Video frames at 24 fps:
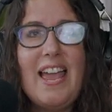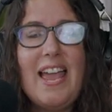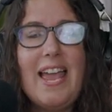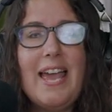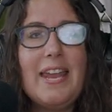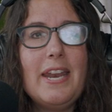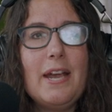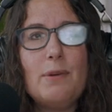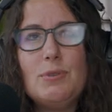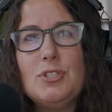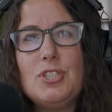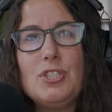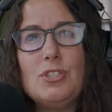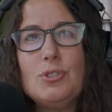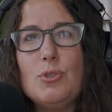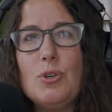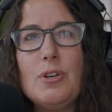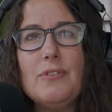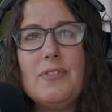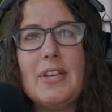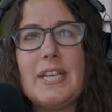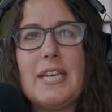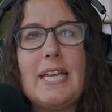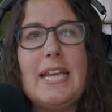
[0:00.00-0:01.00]
and I was just
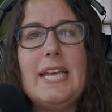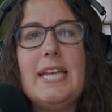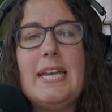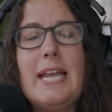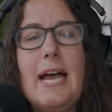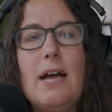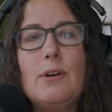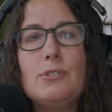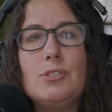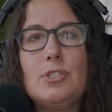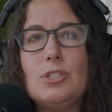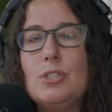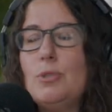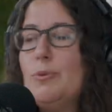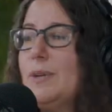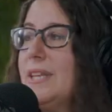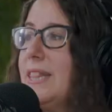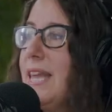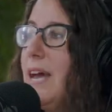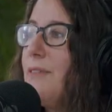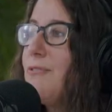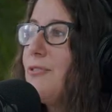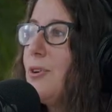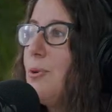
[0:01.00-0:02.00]
sort of like in house
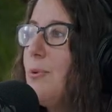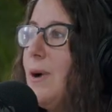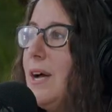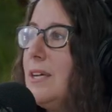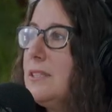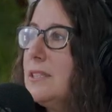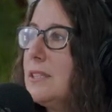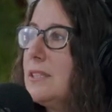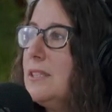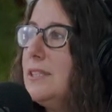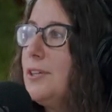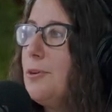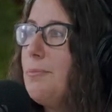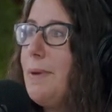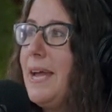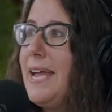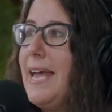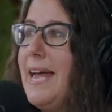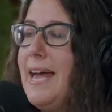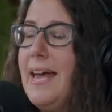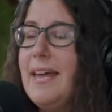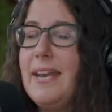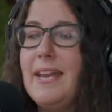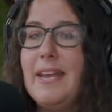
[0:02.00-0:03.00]
doing that for a while to clear my
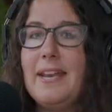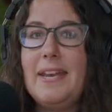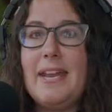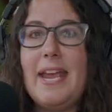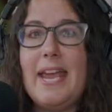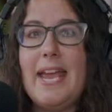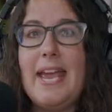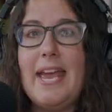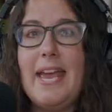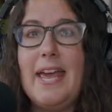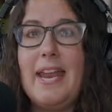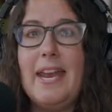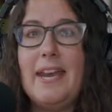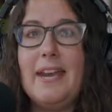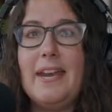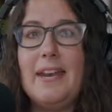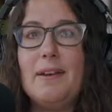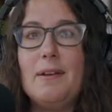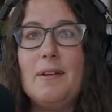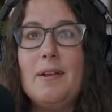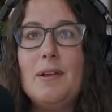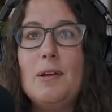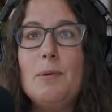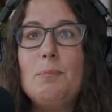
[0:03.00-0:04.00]
head and
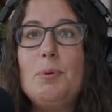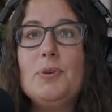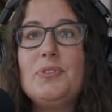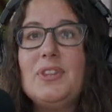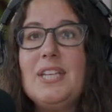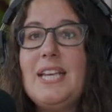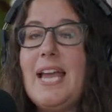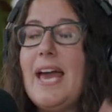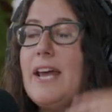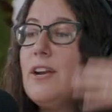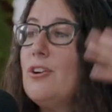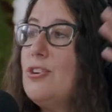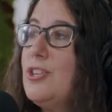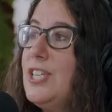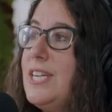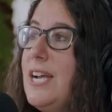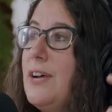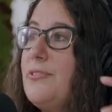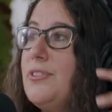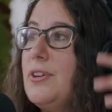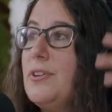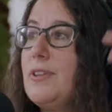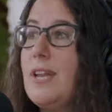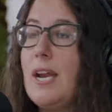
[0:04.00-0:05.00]
and put the energy
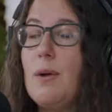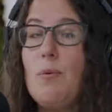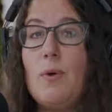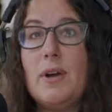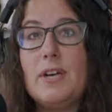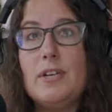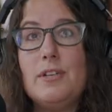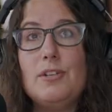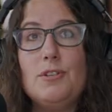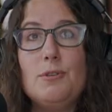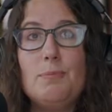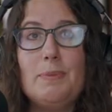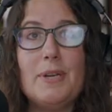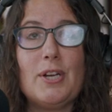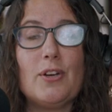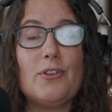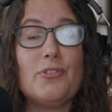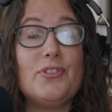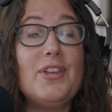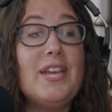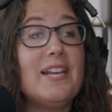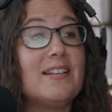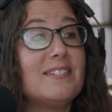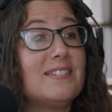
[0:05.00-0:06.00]
out there that I wanted to do
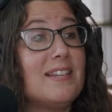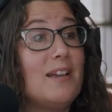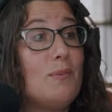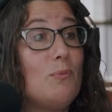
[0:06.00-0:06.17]
bigger things.